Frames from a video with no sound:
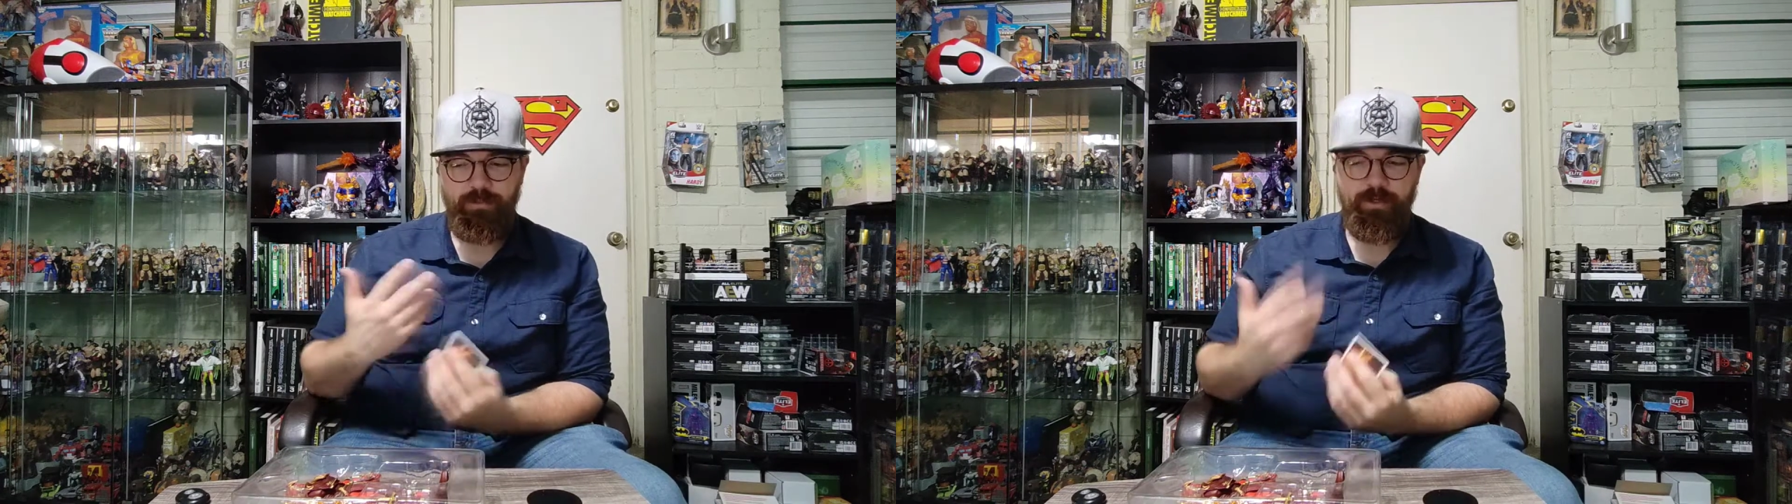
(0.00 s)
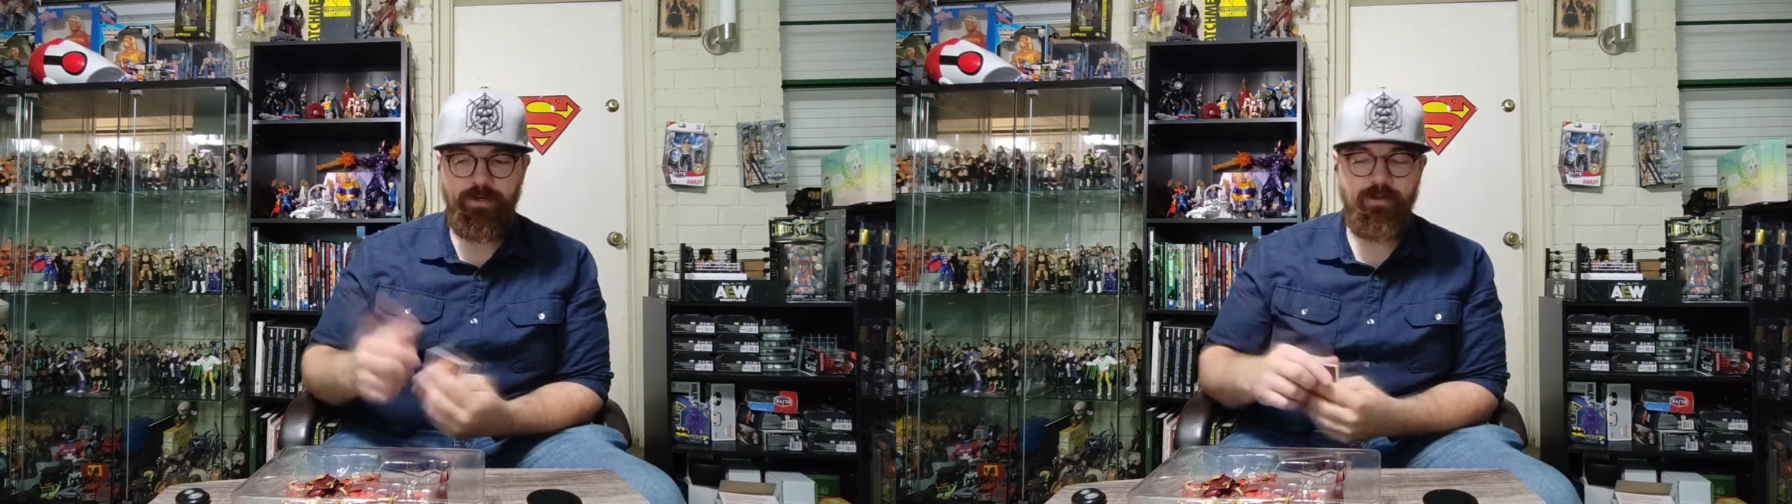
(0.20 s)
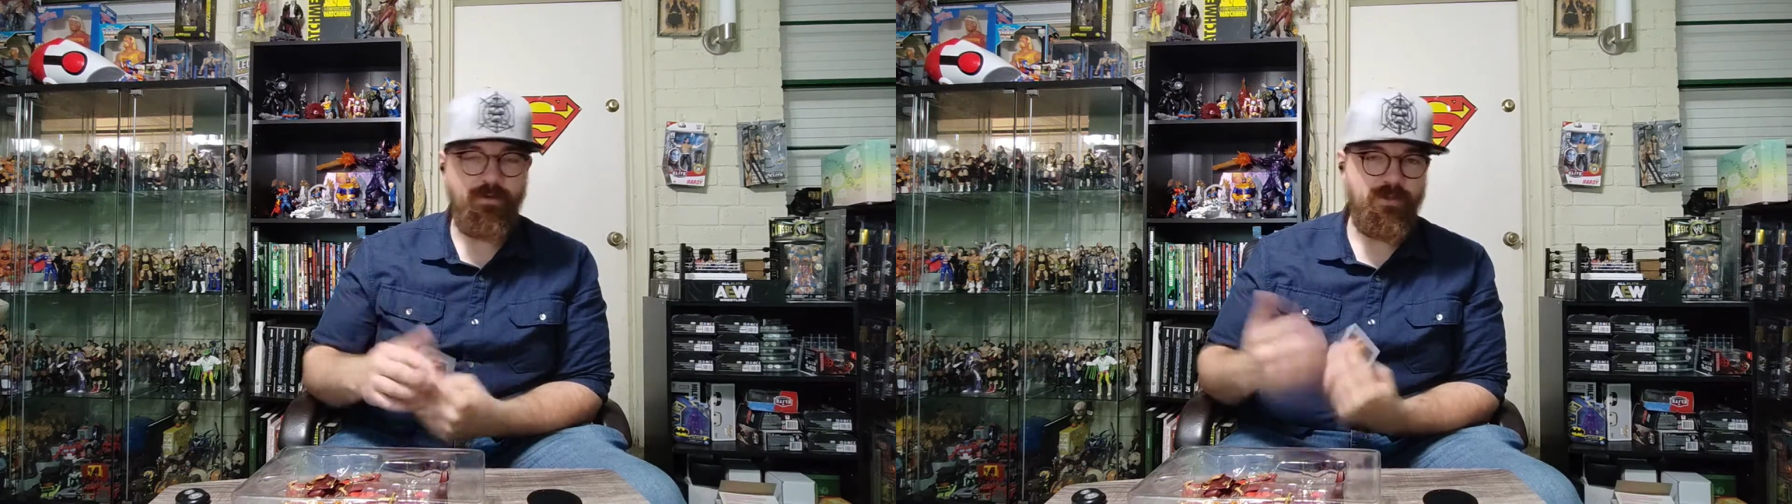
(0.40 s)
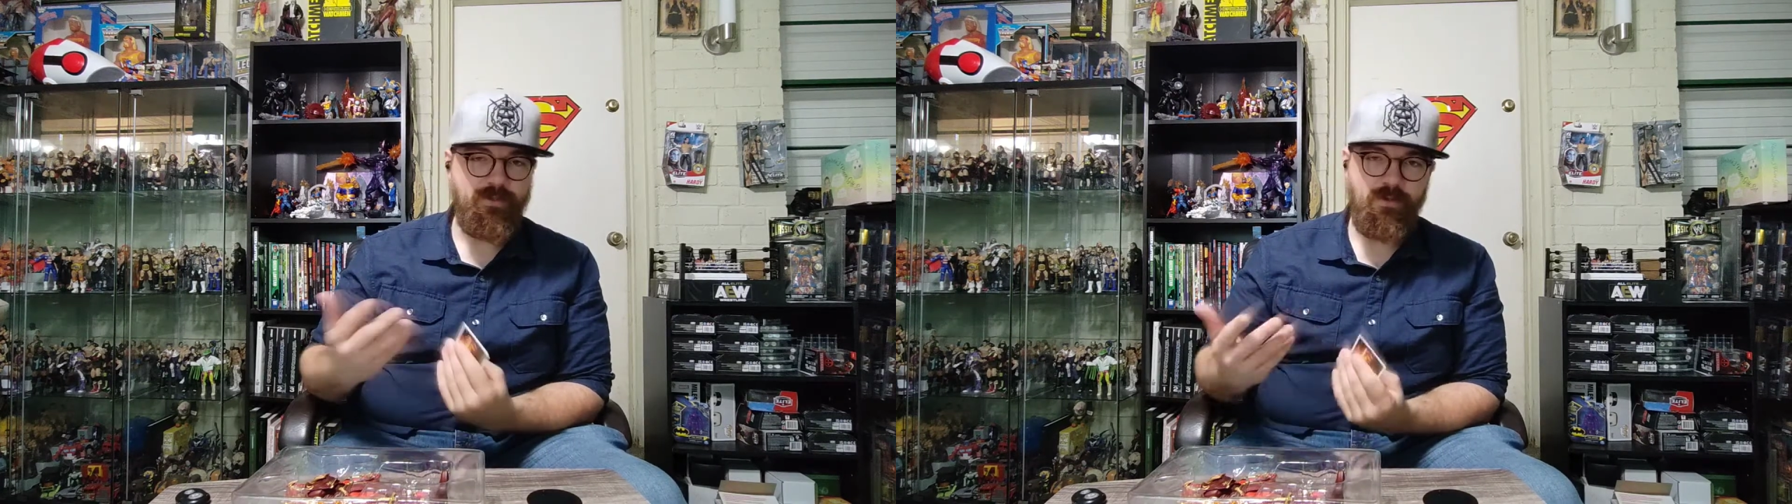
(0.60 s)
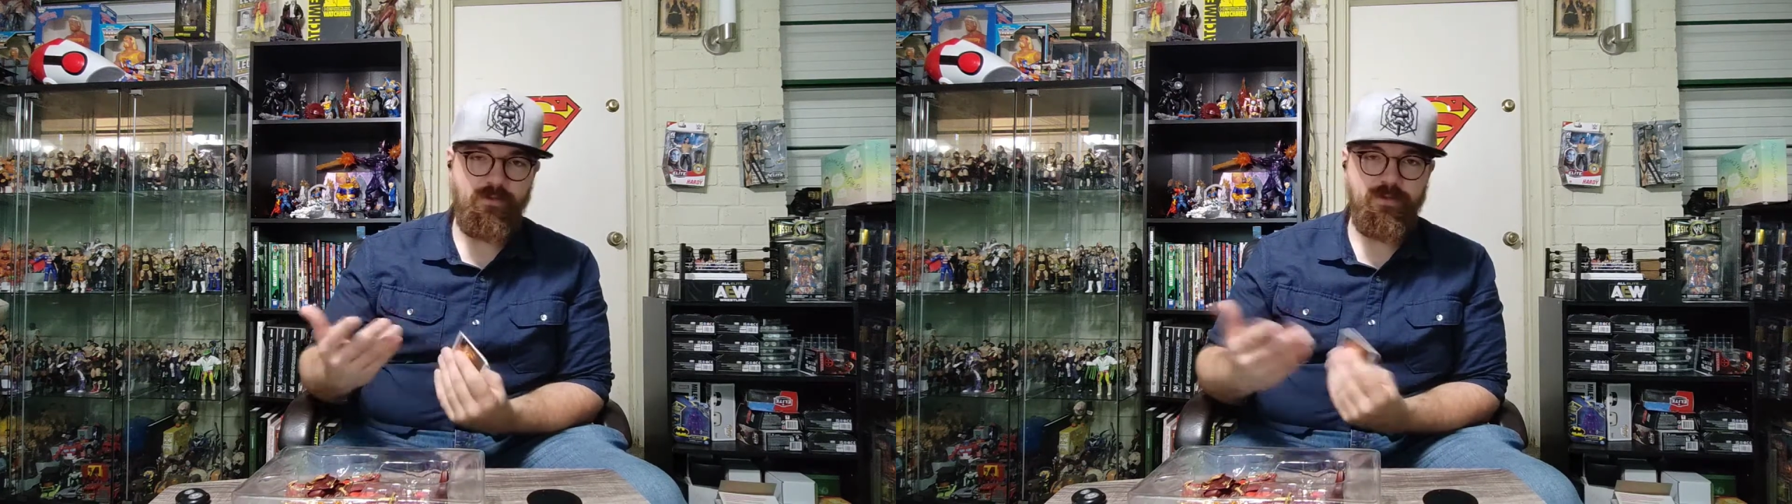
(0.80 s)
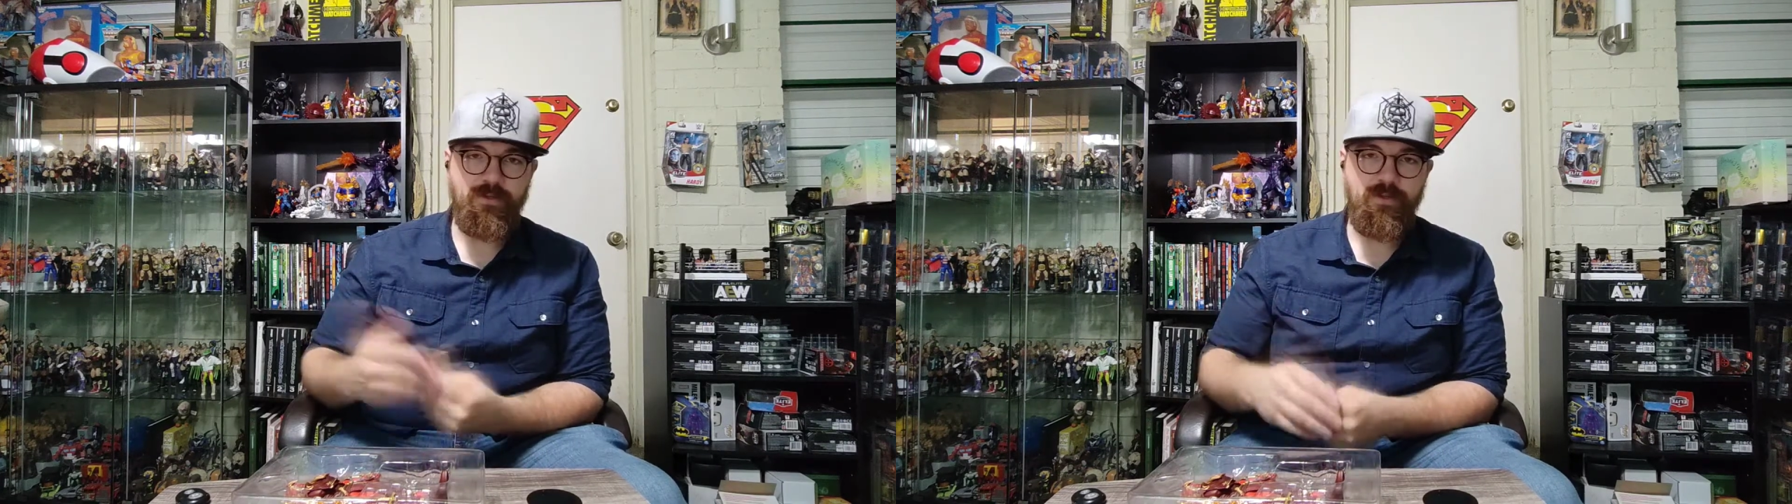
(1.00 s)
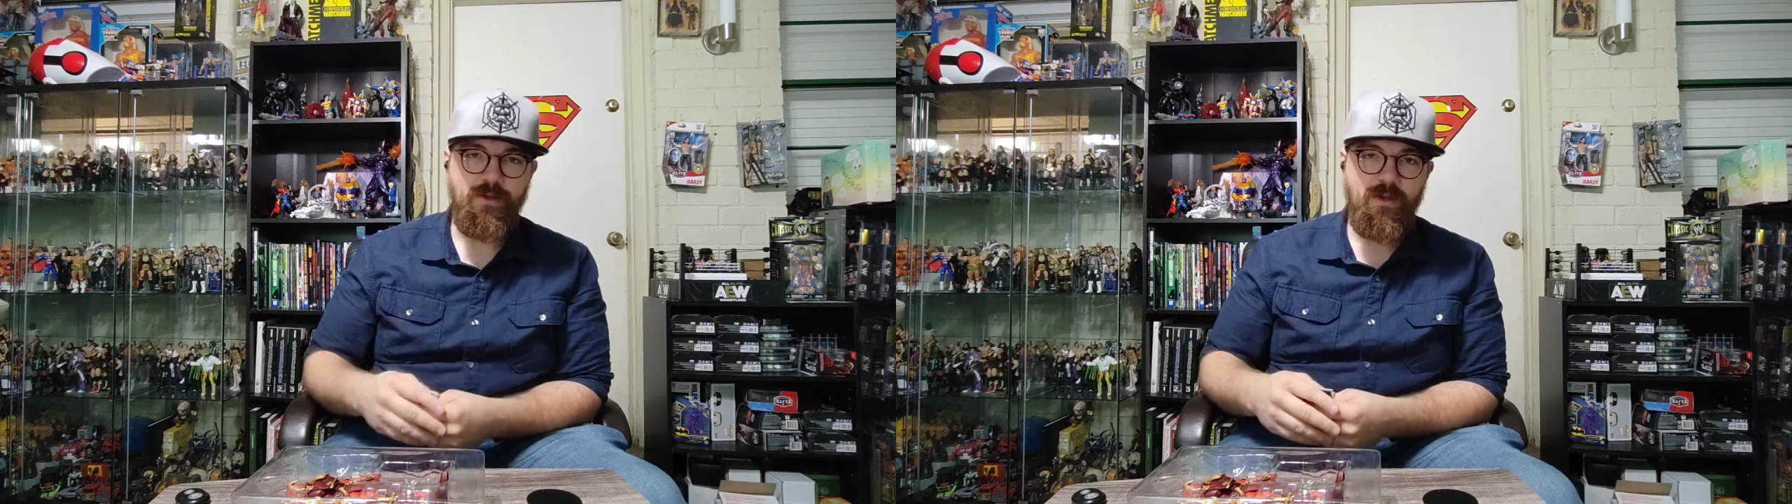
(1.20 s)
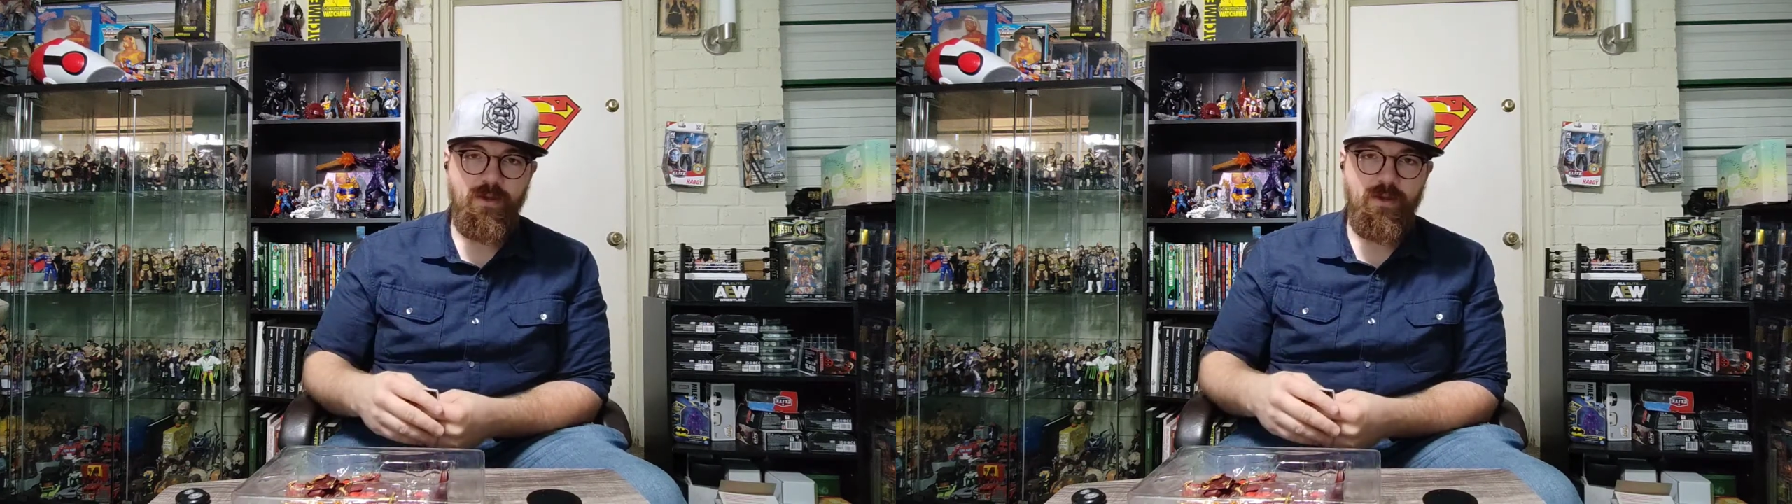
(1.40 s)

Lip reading: but I know it's obviously